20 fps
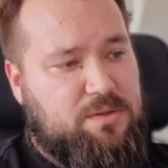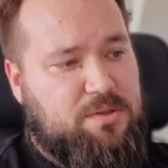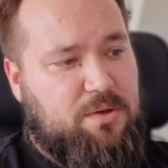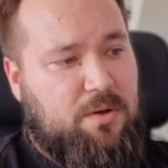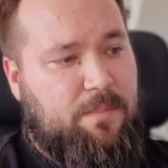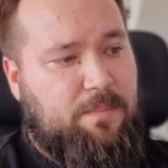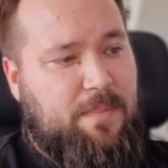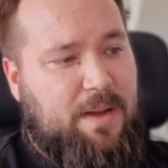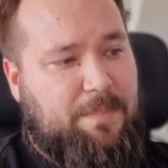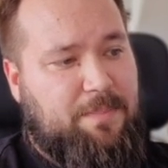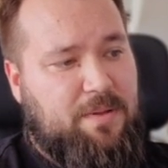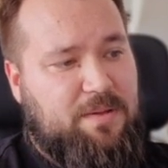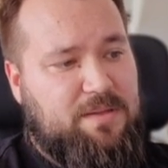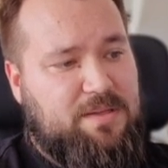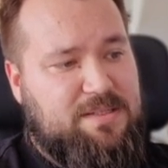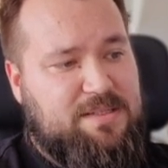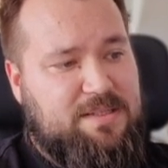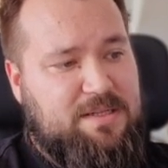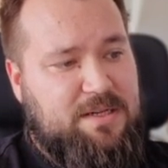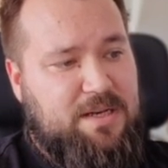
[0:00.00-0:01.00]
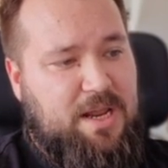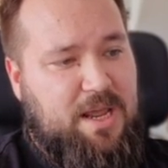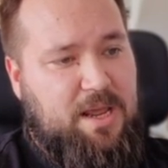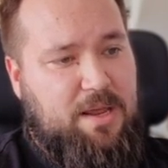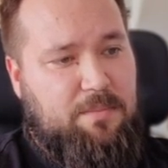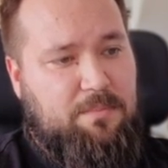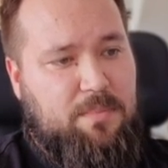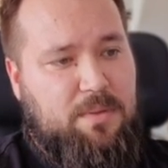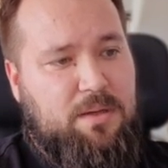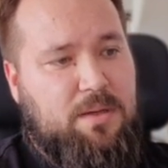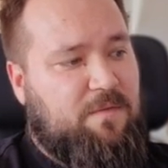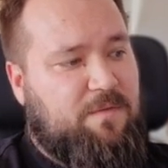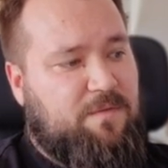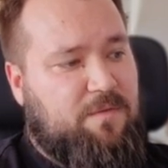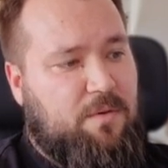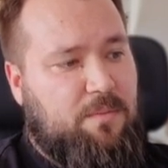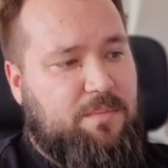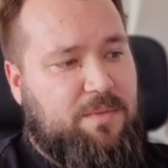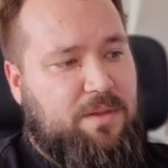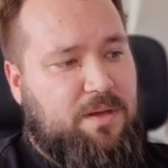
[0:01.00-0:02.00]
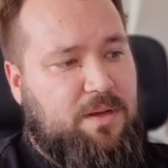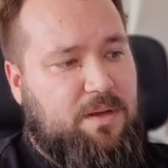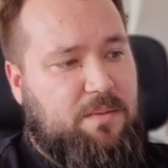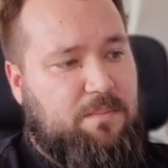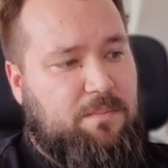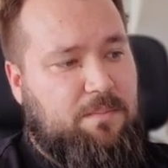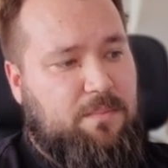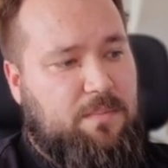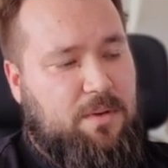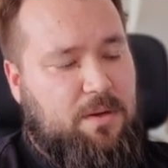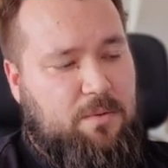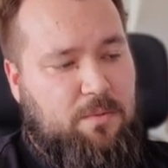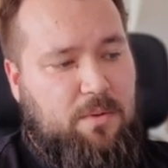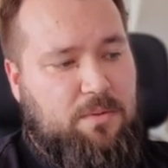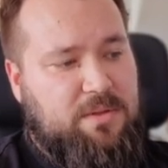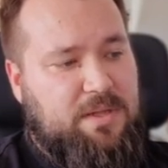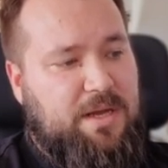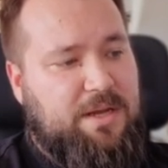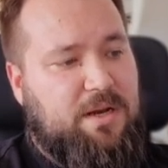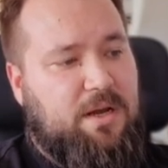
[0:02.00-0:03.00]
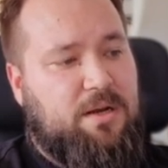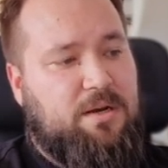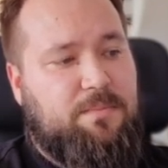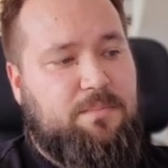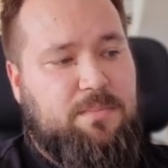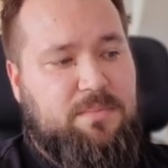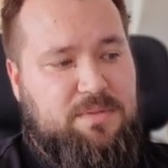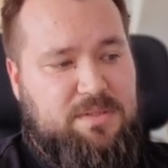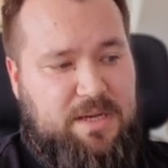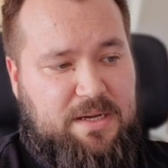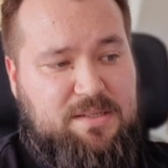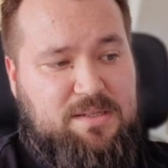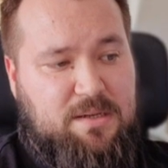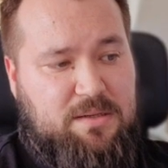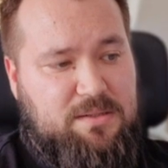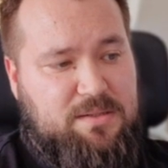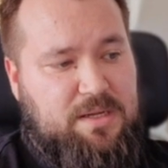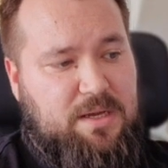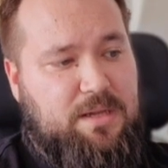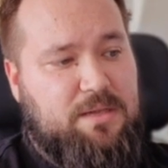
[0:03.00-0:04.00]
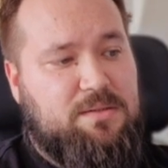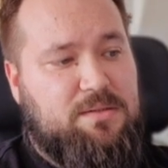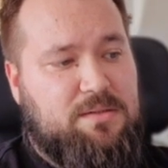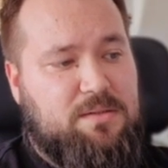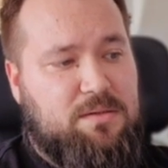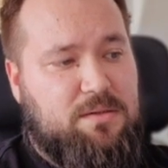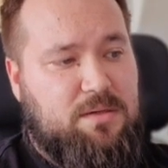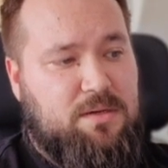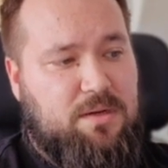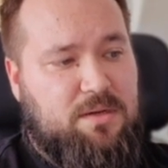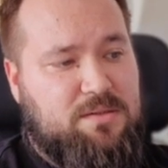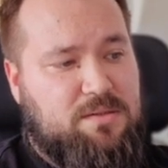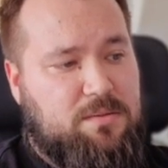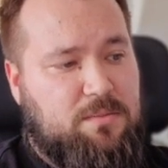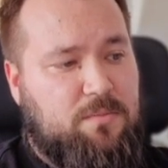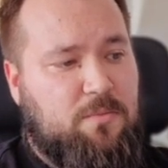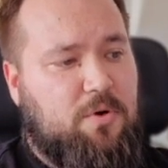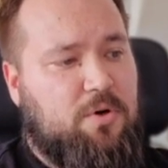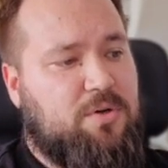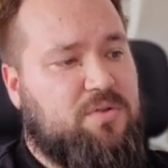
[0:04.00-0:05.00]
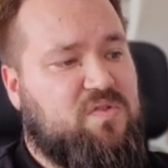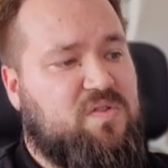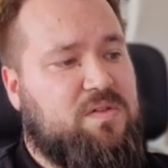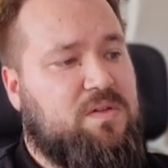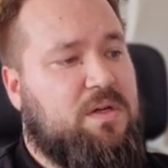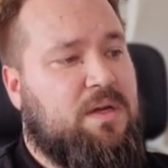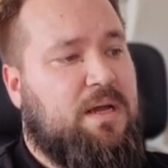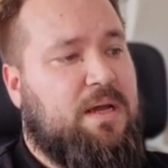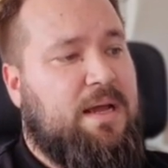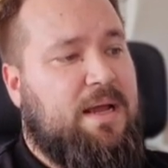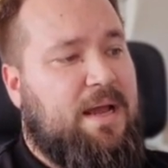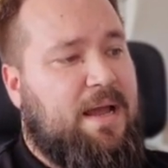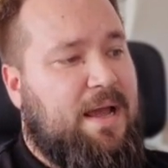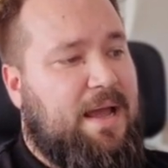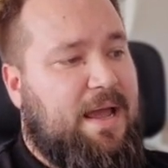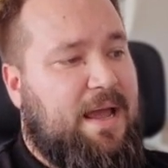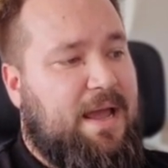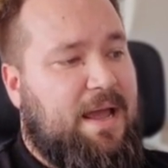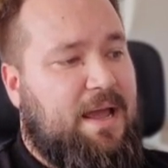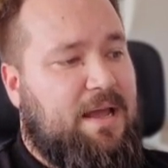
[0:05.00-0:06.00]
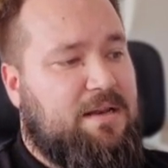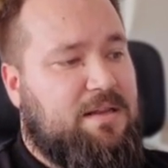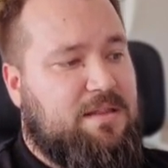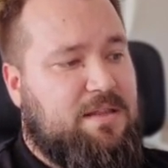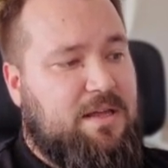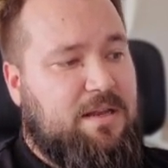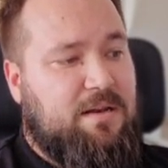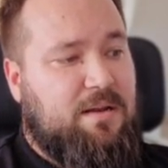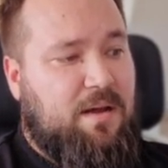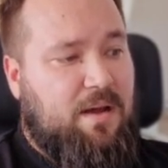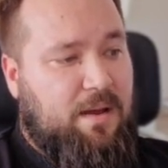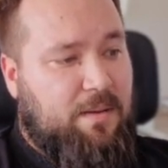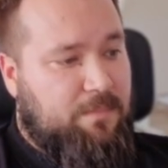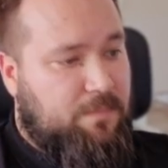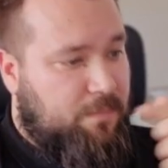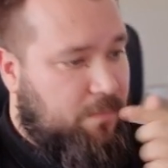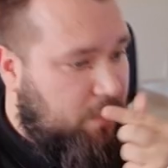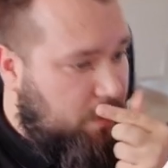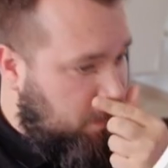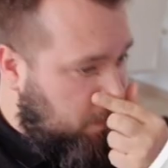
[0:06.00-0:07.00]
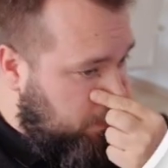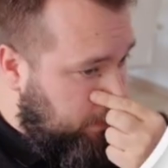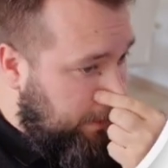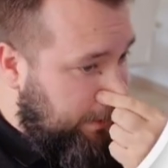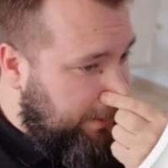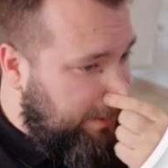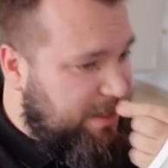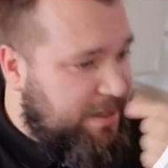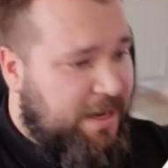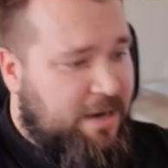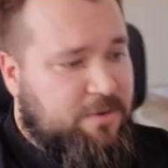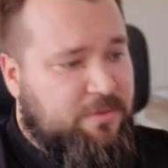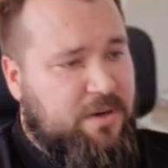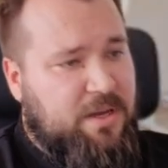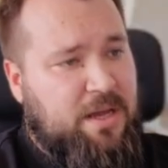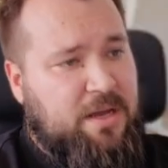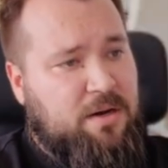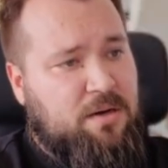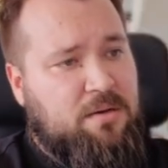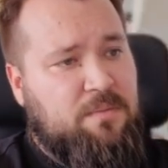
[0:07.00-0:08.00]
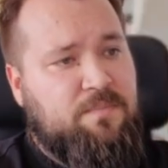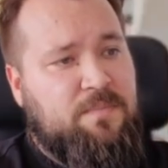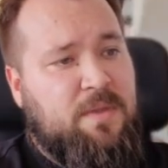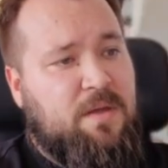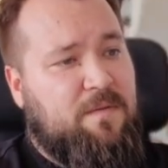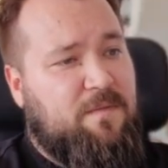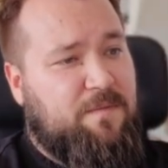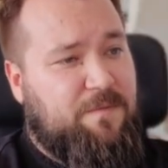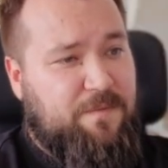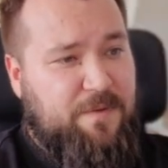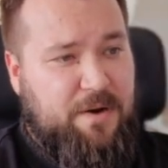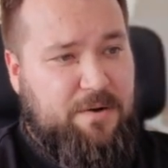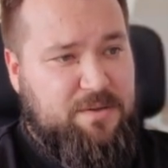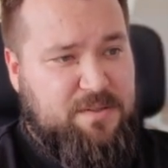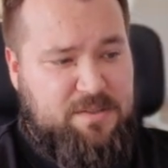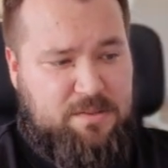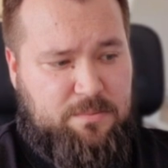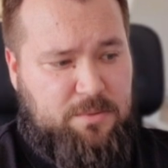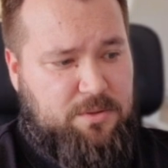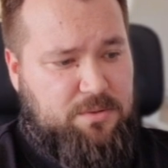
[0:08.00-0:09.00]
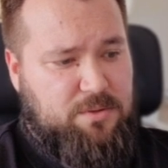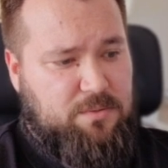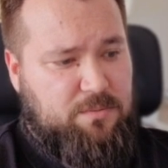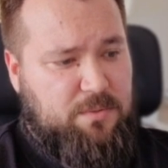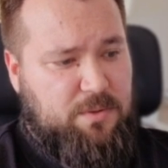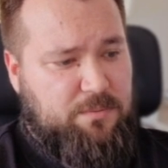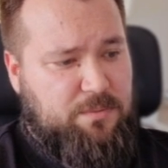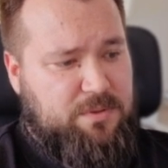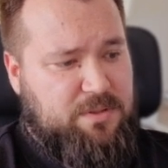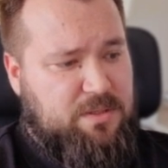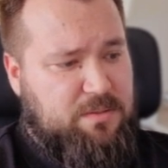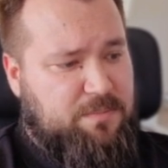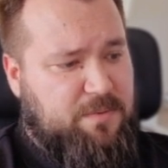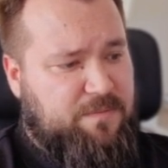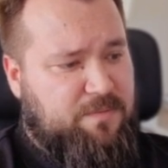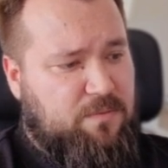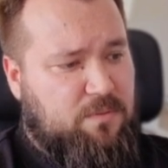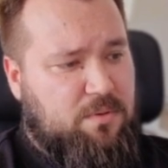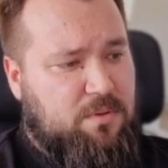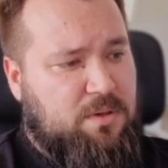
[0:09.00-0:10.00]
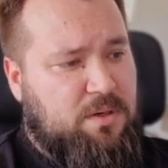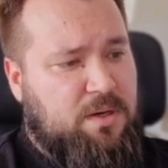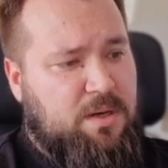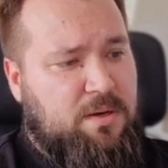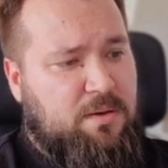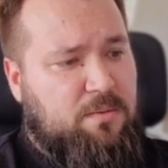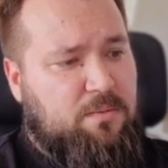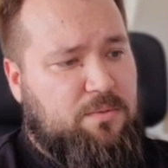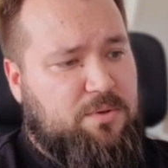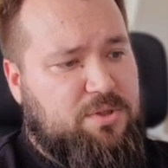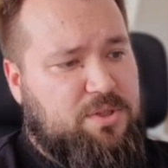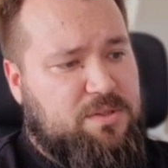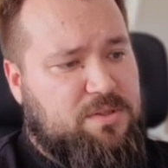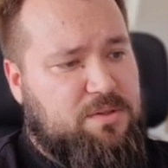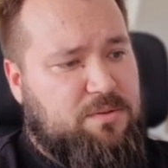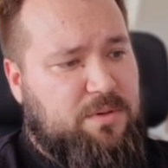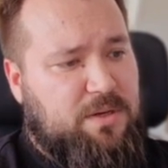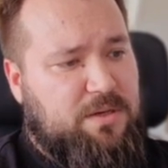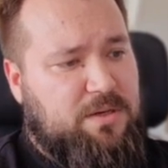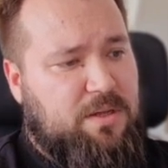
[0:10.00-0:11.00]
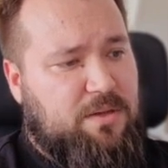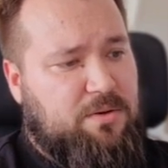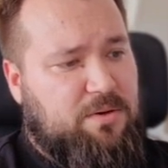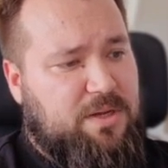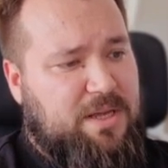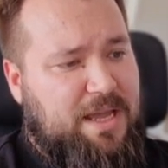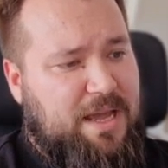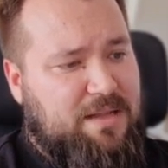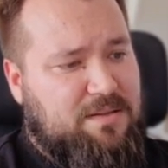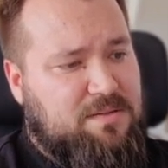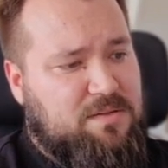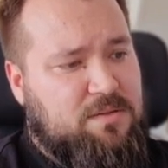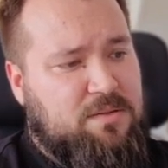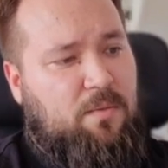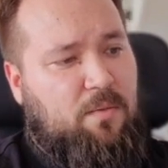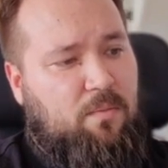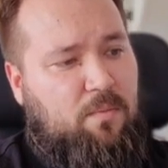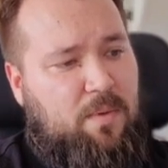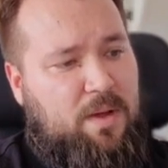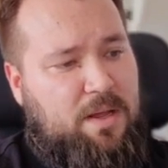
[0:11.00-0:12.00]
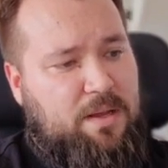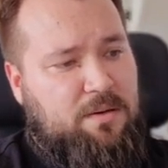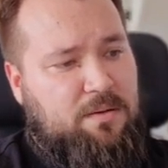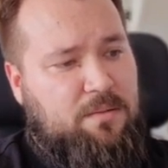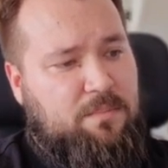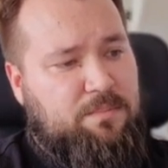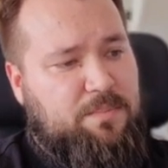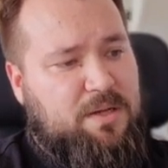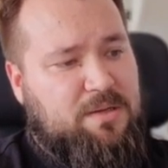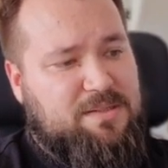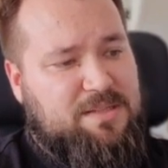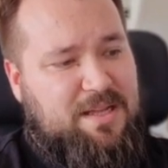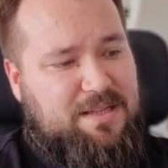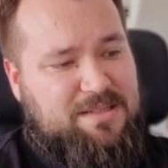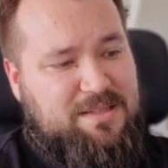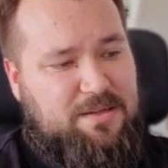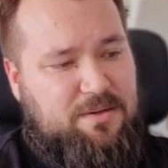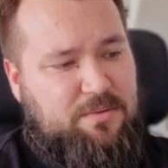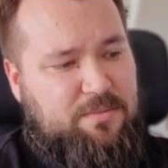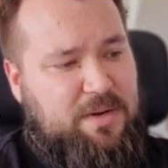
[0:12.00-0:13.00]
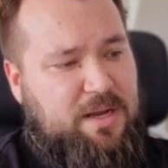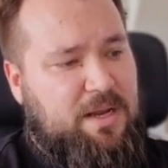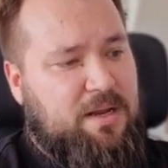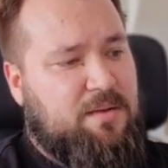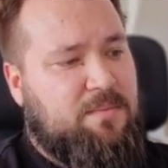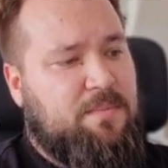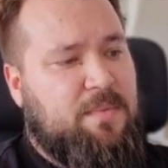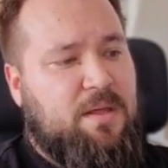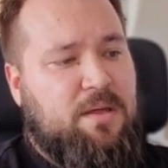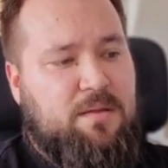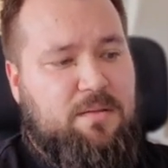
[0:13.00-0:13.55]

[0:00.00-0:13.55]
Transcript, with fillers: So I'm mapping this name from the quote line item, text contains custom works, and then I'm creating an aggregator, very similar to what we did before. We're just doing another get one because that's an array.